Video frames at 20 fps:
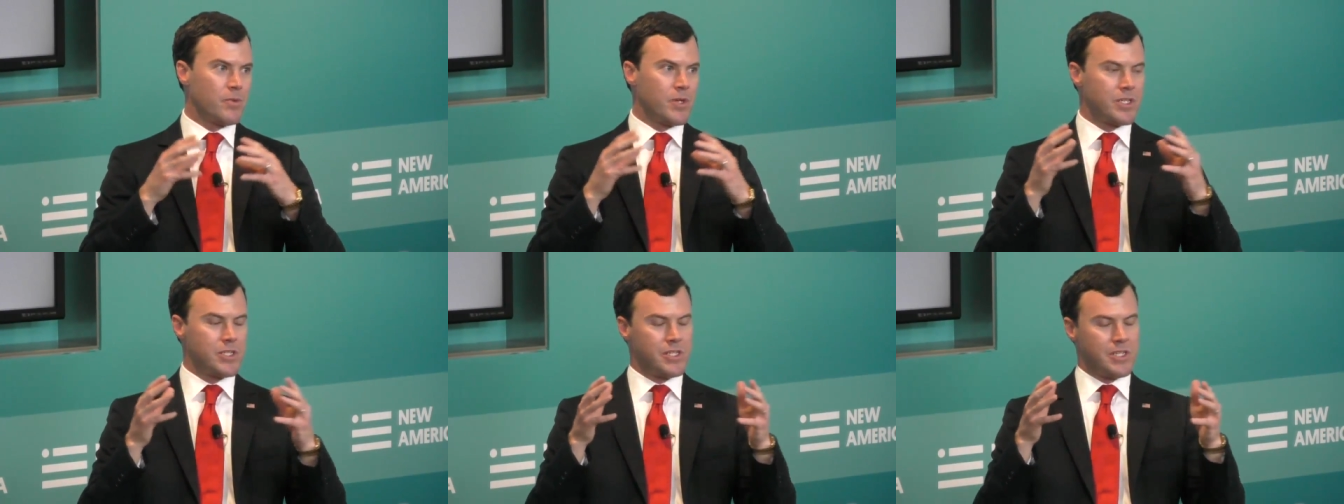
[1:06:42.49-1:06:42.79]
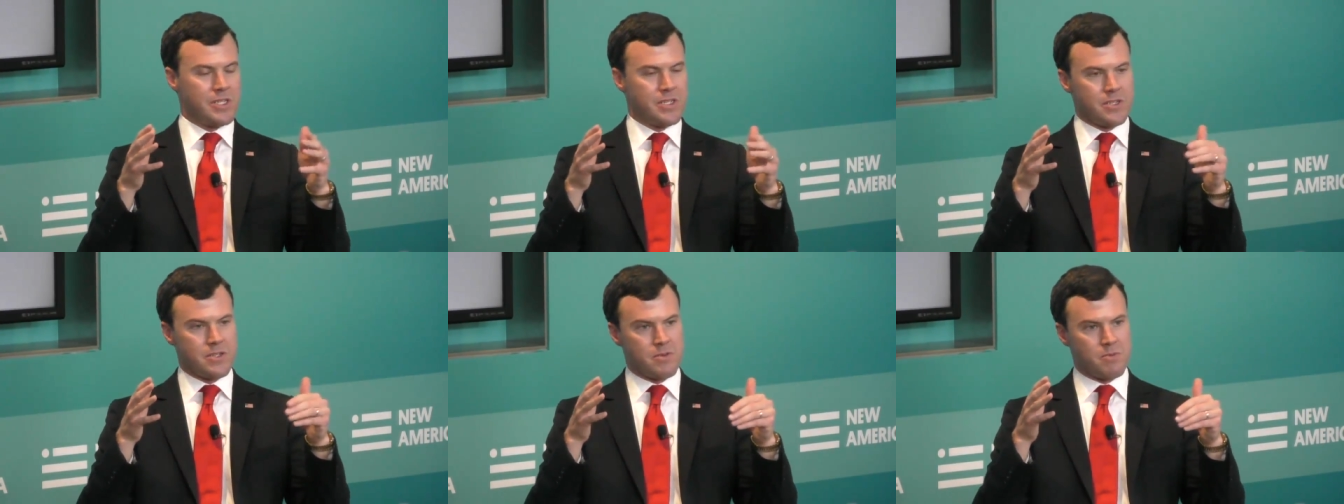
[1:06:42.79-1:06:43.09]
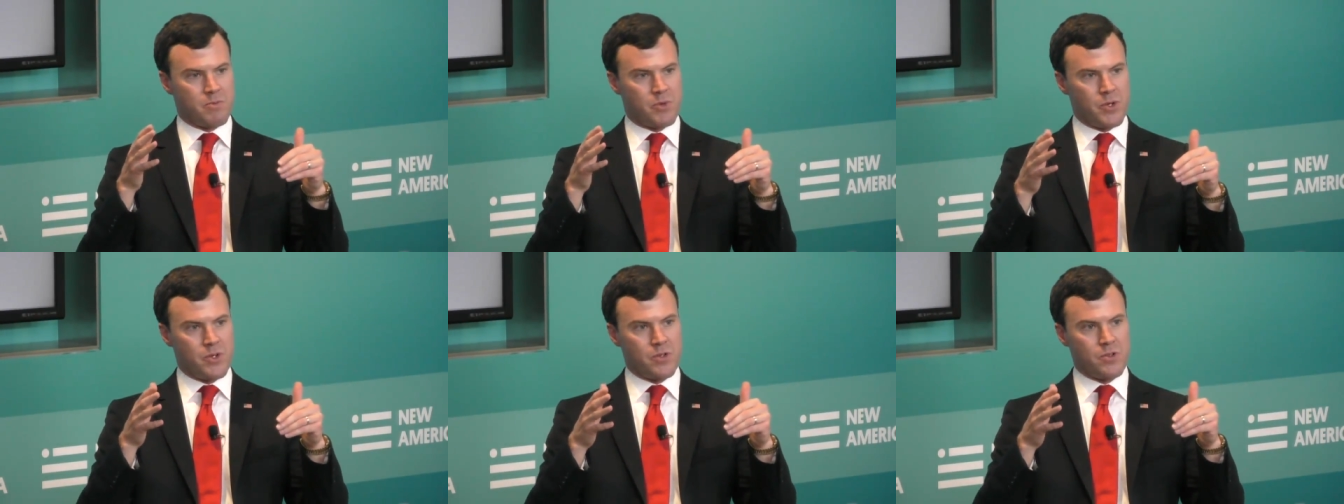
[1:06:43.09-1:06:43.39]
which is
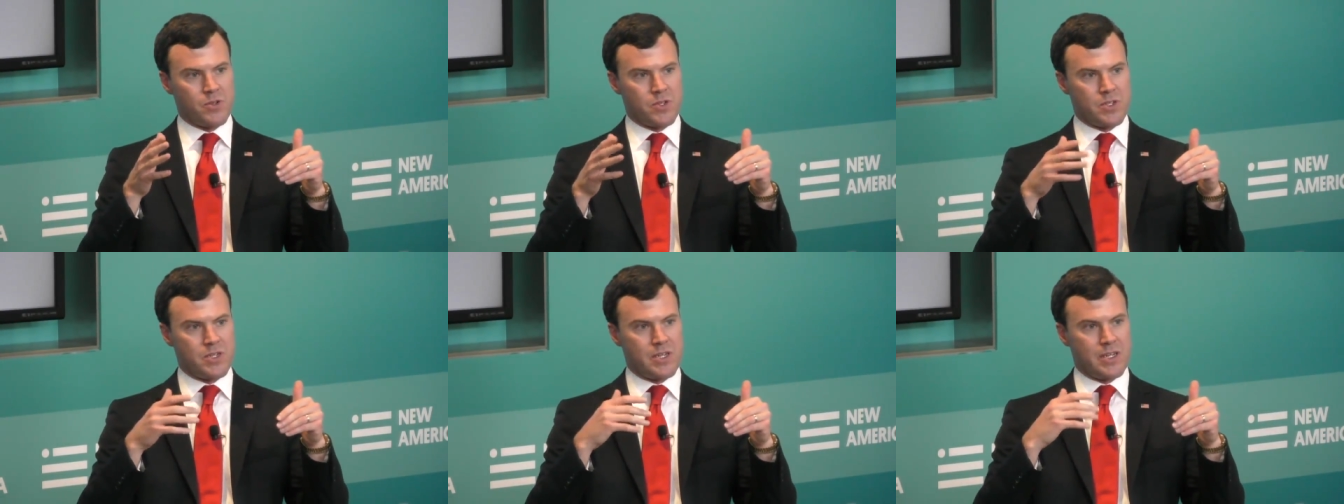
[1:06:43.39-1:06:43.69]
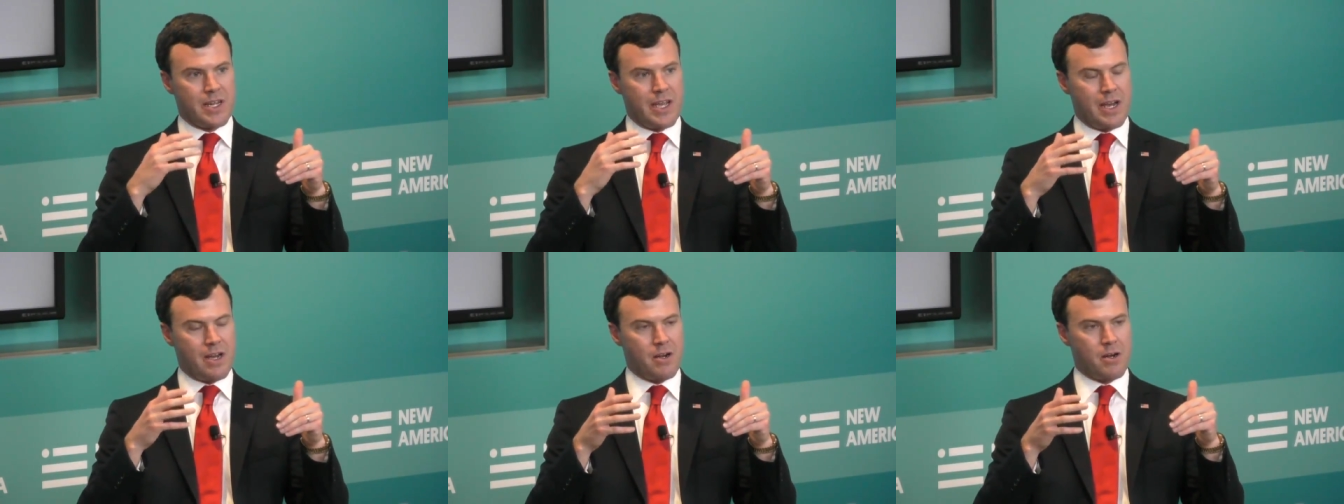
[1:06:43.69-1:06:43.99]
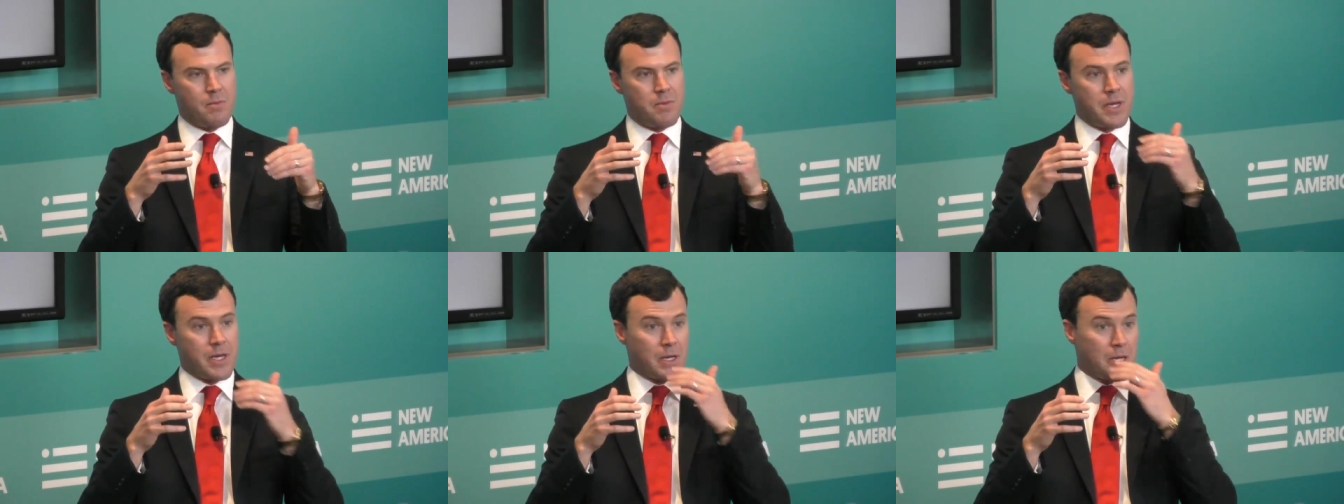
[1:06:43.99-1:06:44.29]
produced in
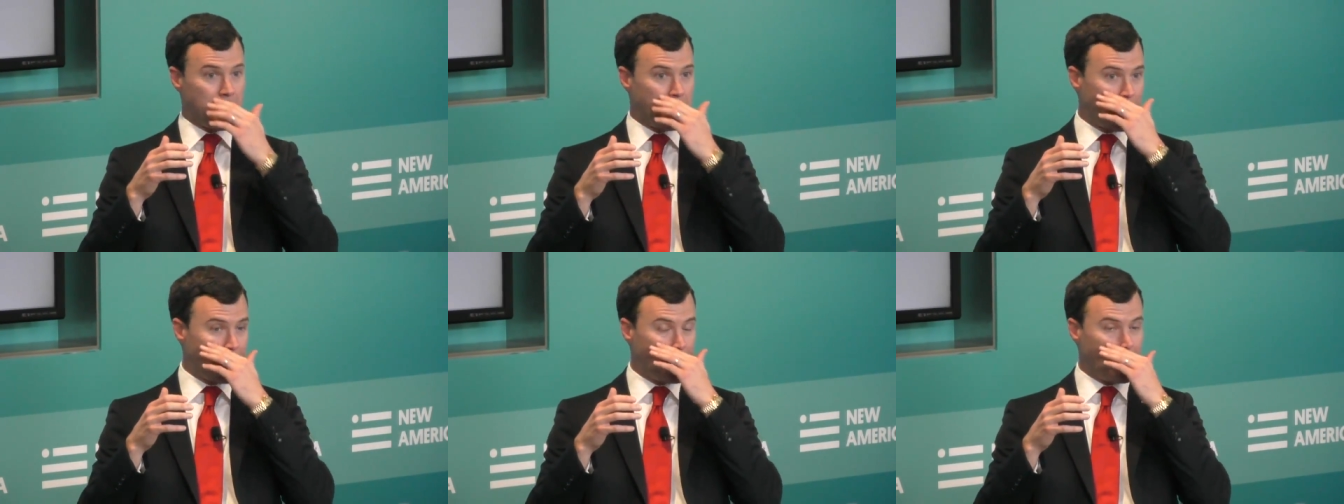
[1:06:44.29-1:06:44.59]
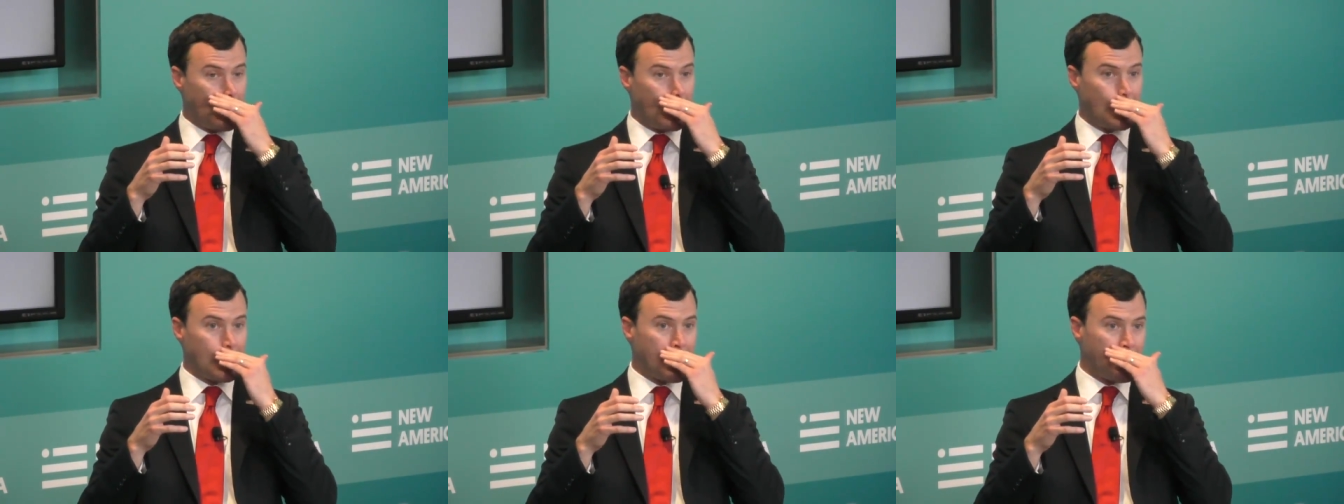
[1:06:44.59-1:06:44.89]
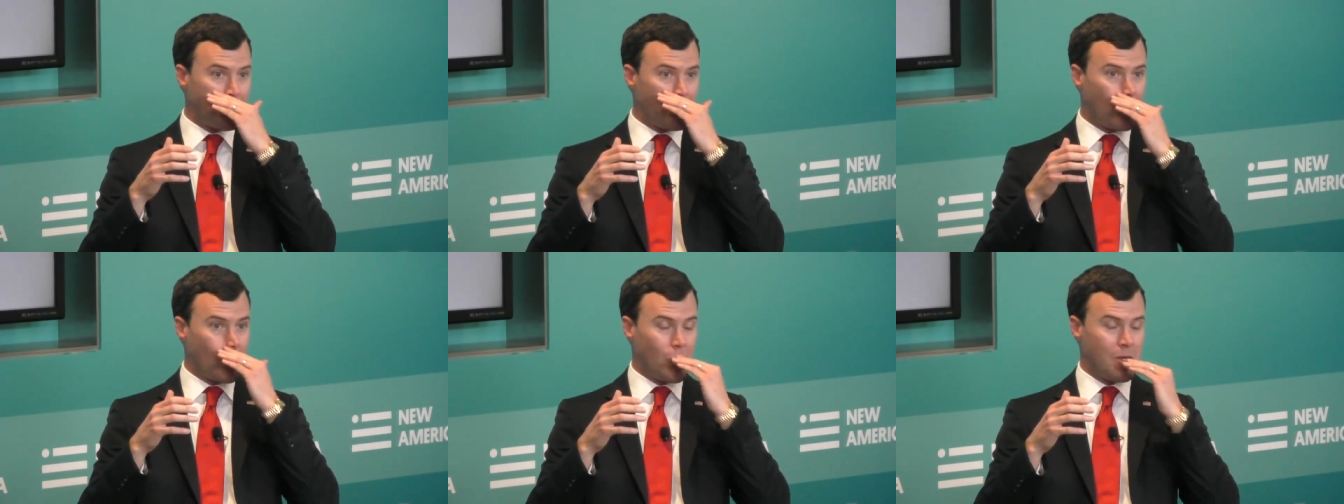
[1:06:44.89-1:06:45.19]
Arabic, and then you end
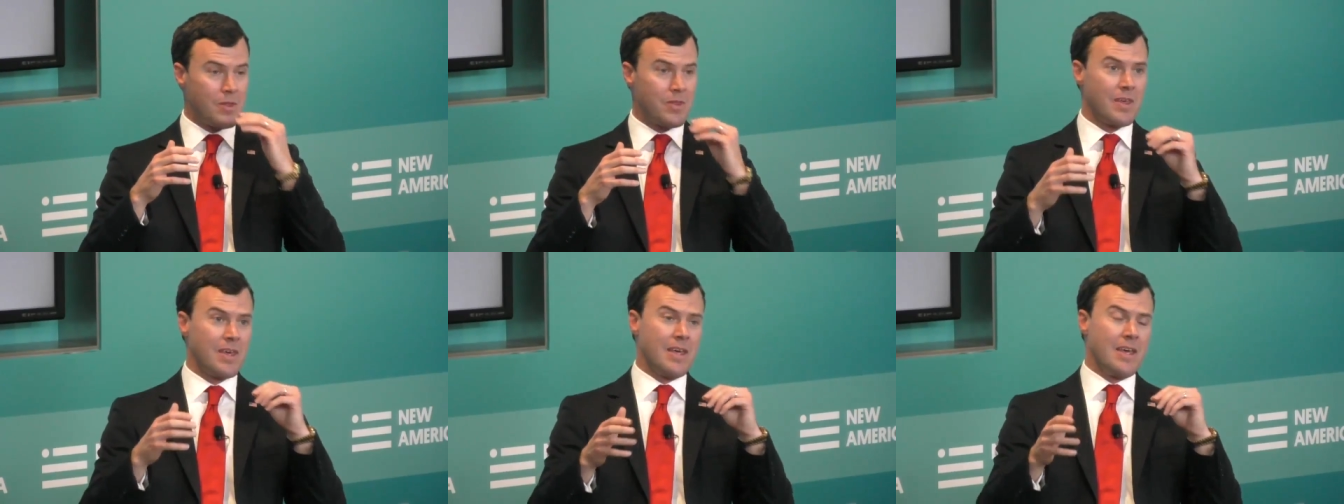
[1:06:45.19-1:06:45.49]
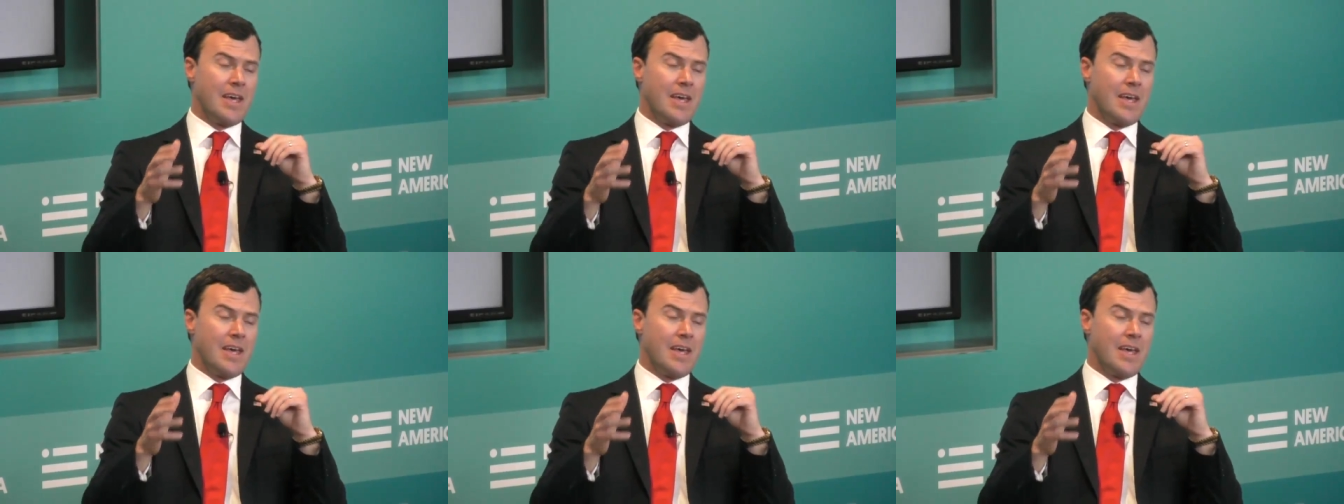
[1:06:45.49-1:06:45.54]
up with